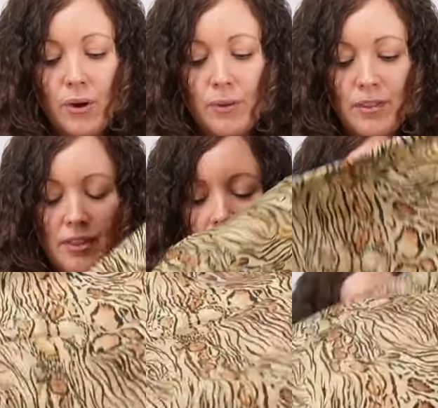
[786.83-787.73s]
with
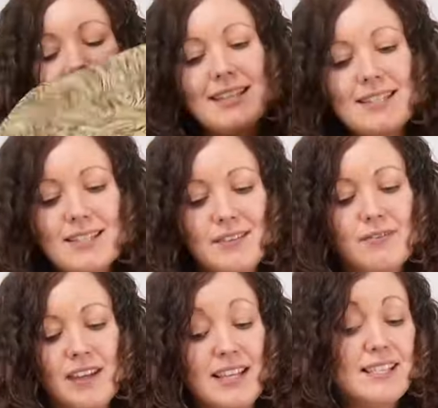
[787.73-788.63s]
you know hints
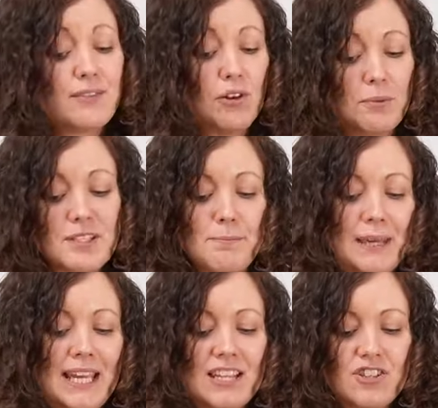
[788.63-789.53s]
of hints of almost
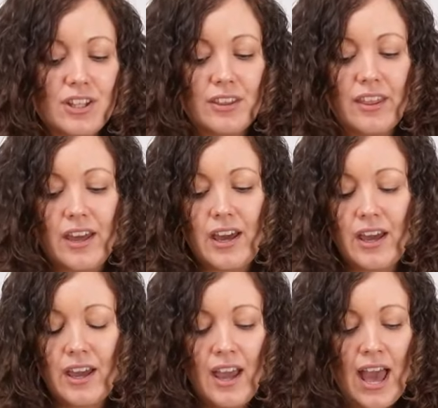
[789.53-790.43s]
peach in there